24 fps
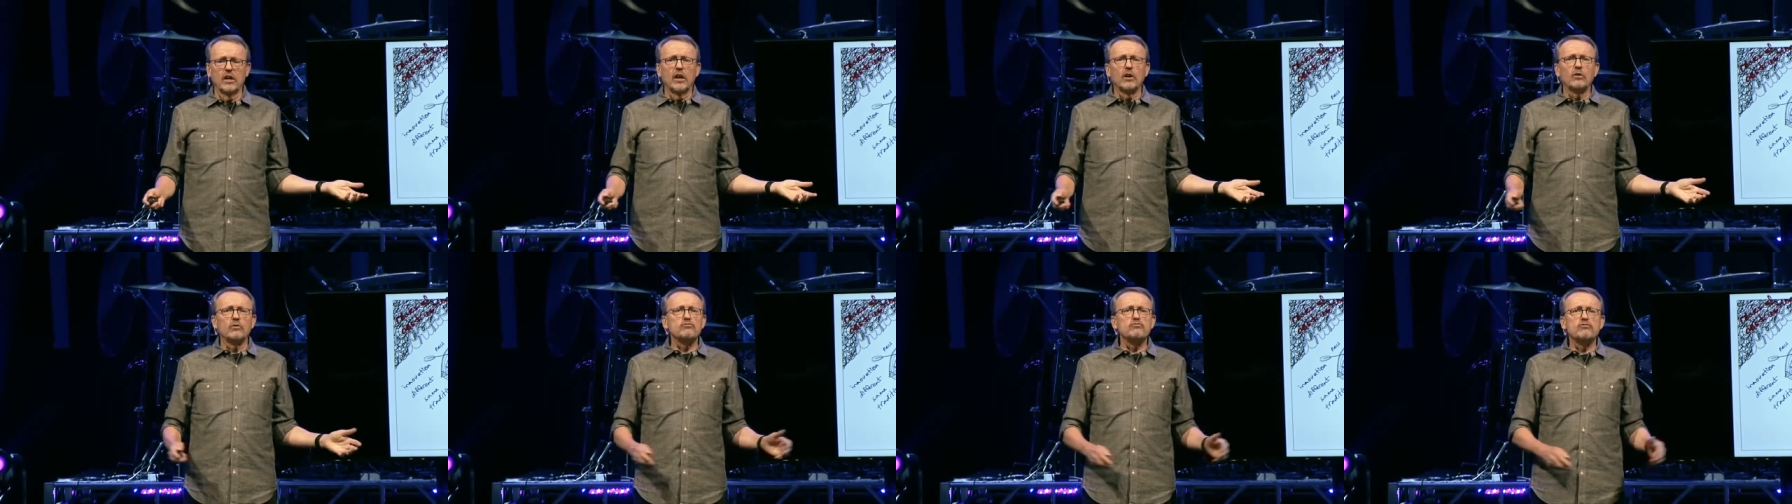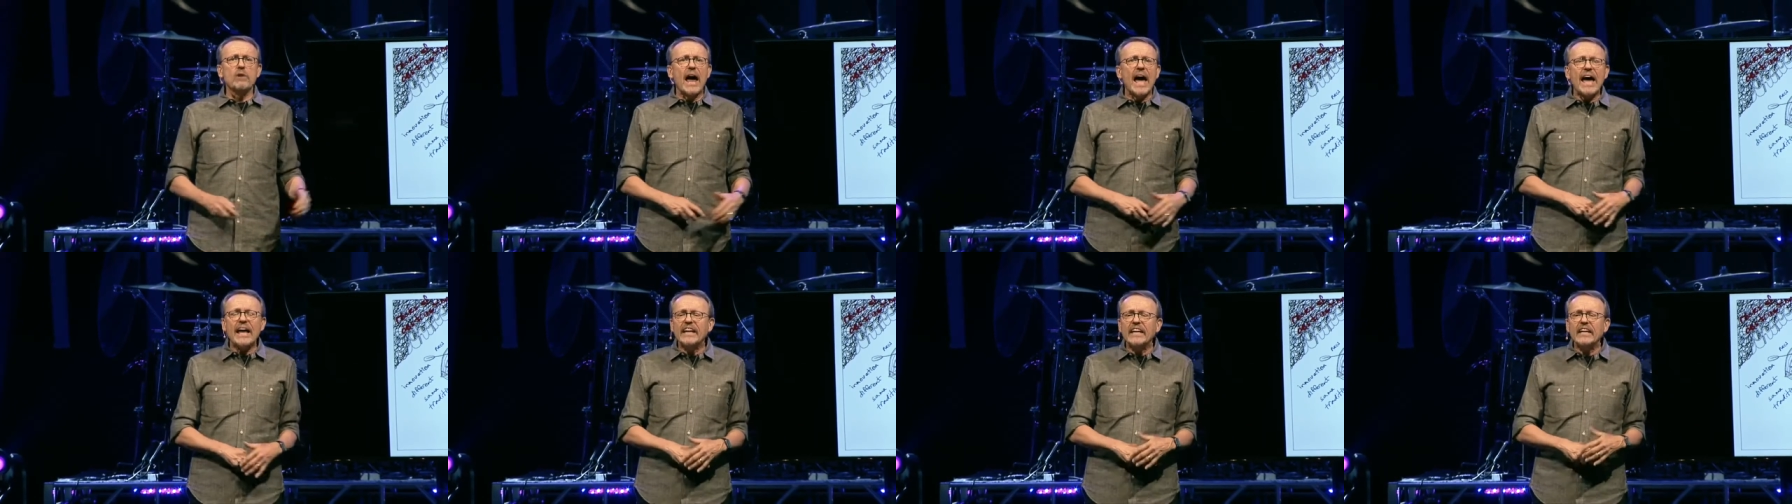
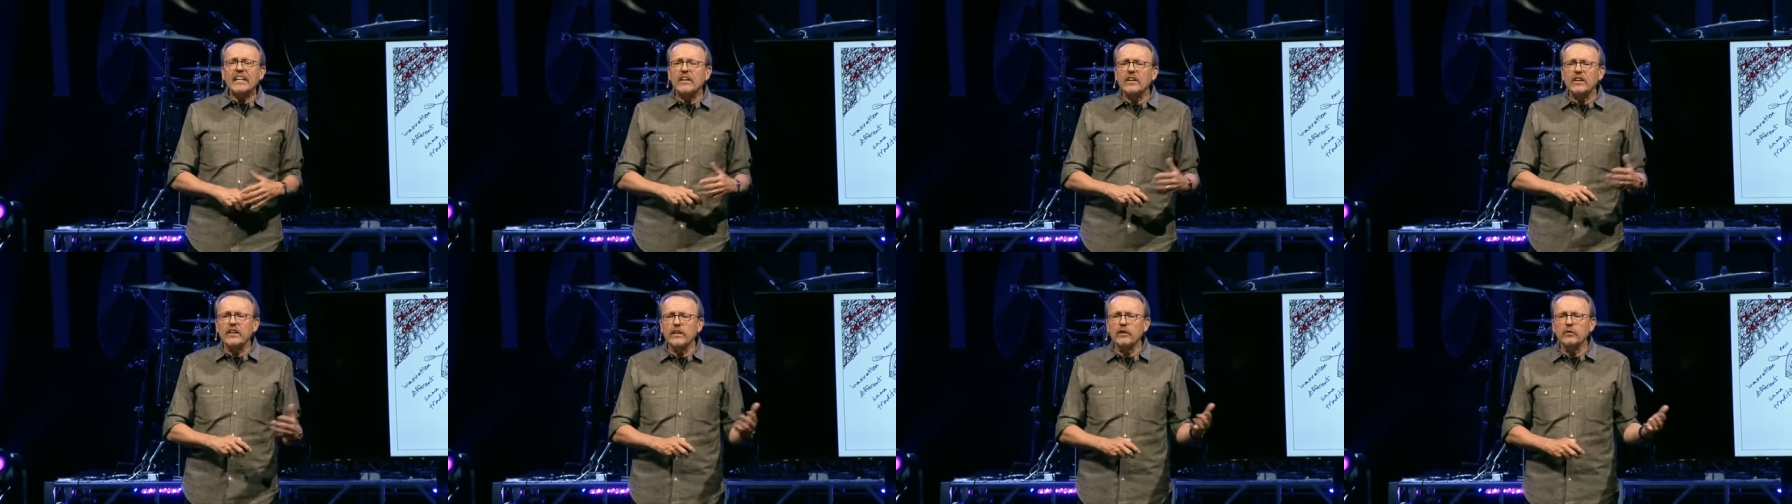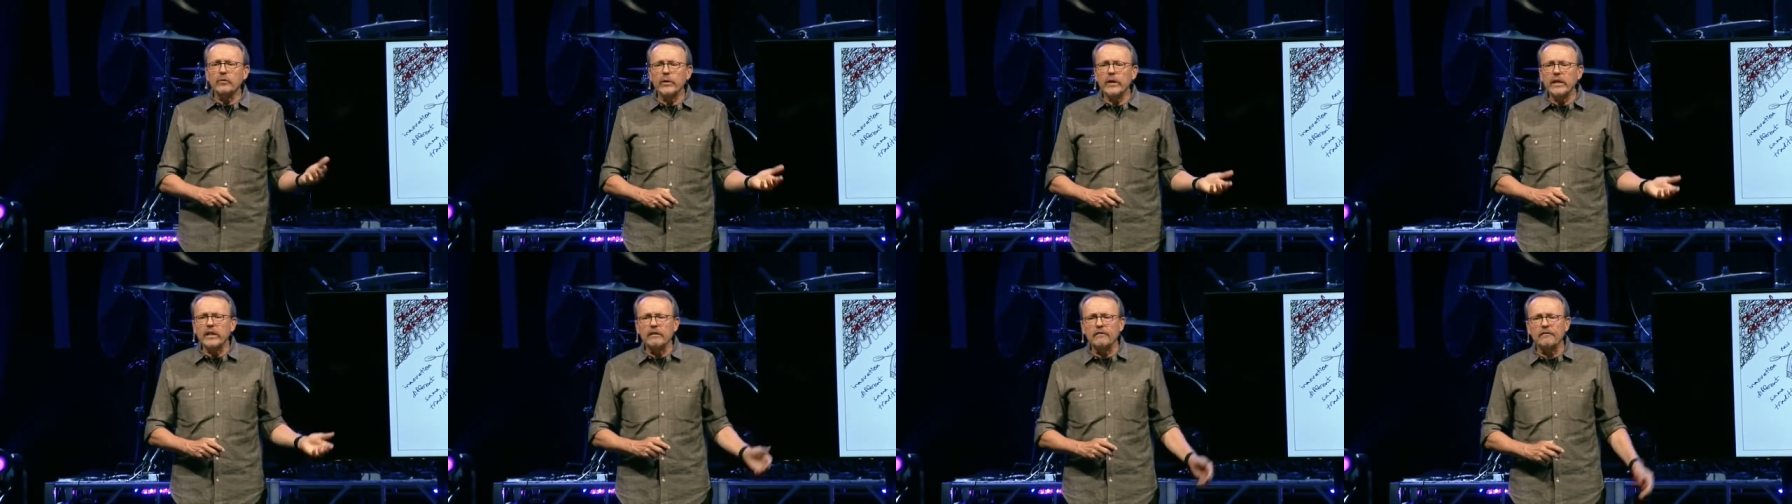Radically
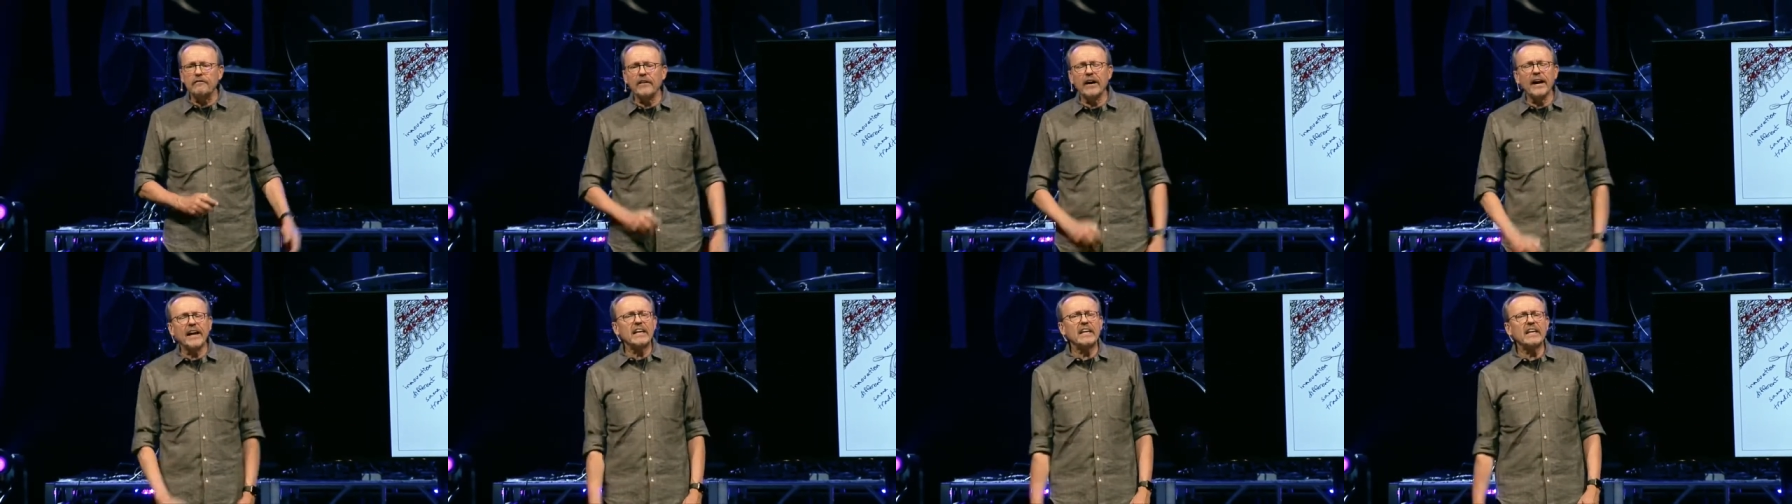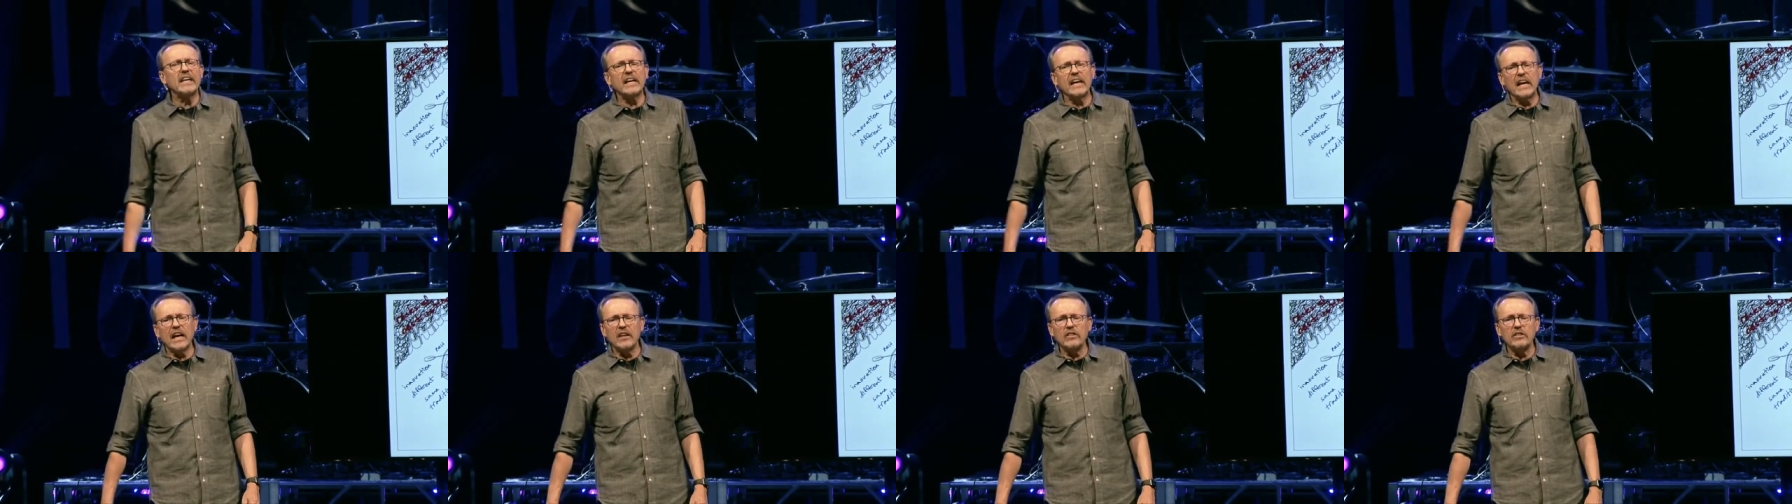
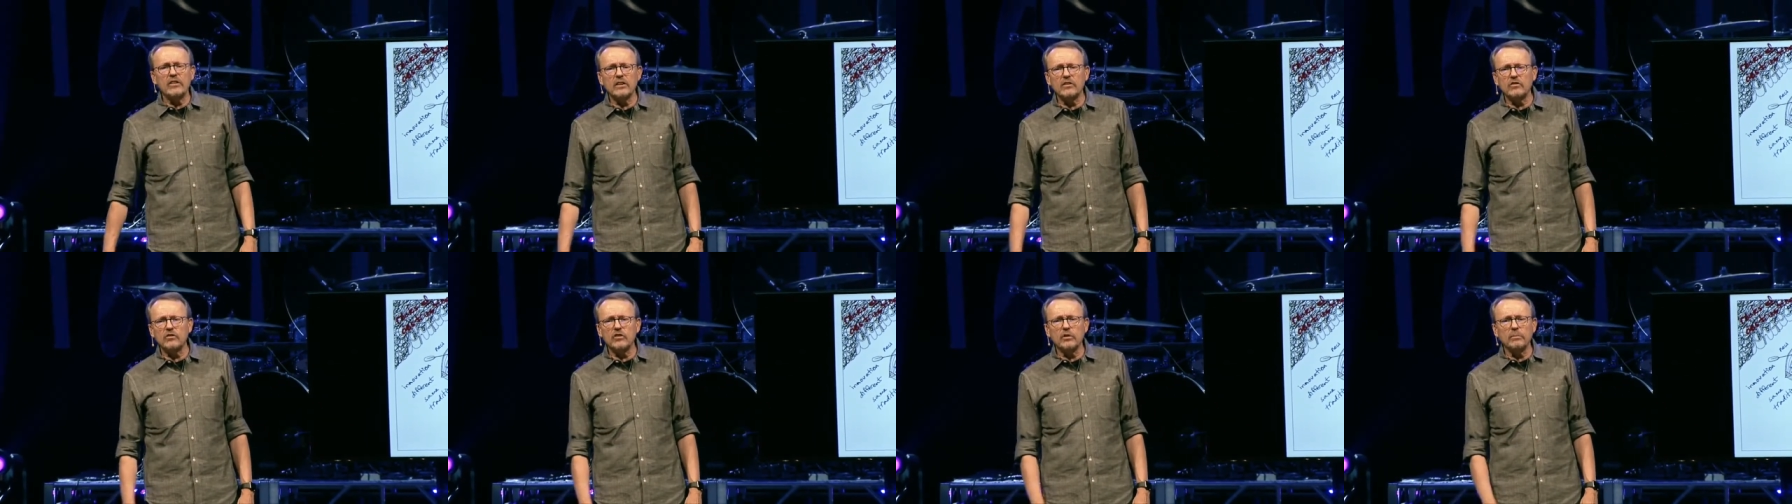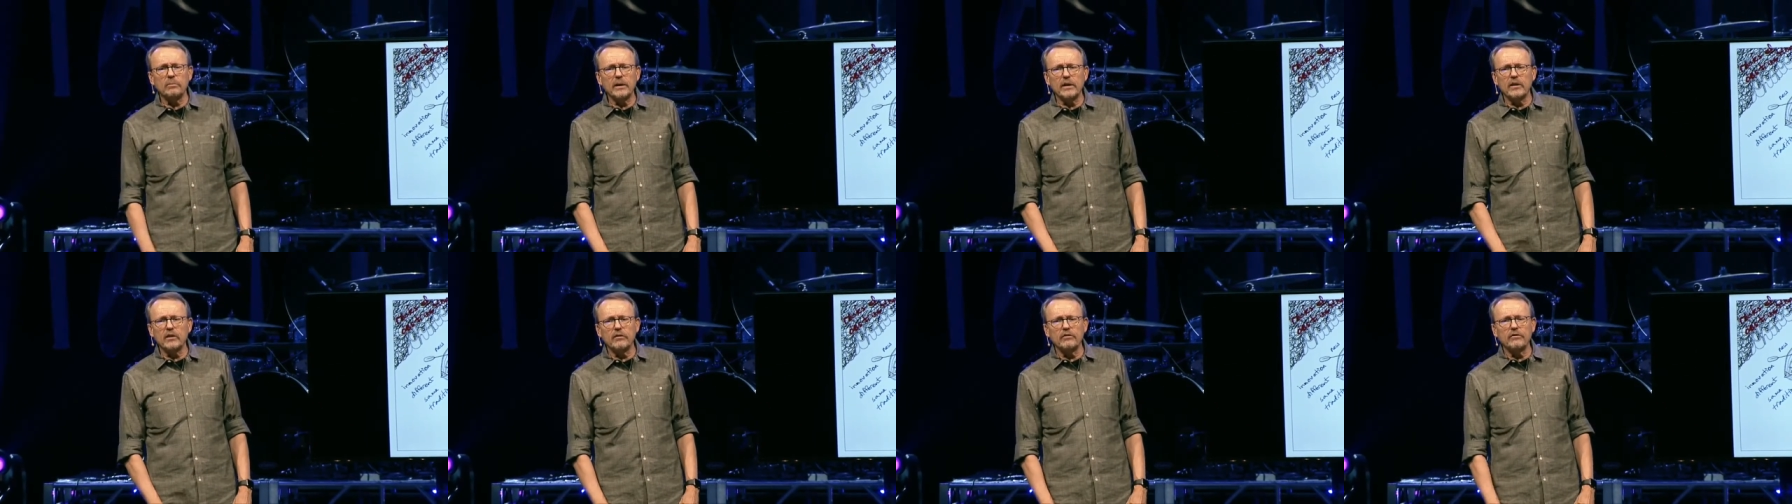redefining ethics to better